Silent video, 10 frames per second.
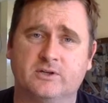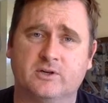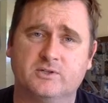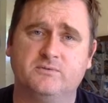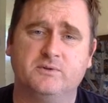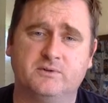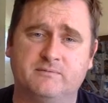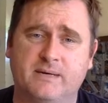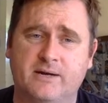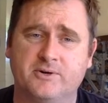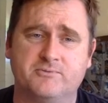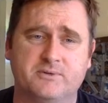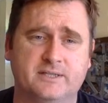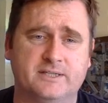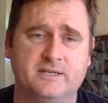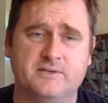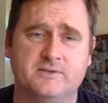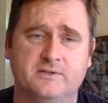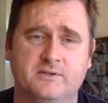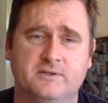God's view of marriage really is.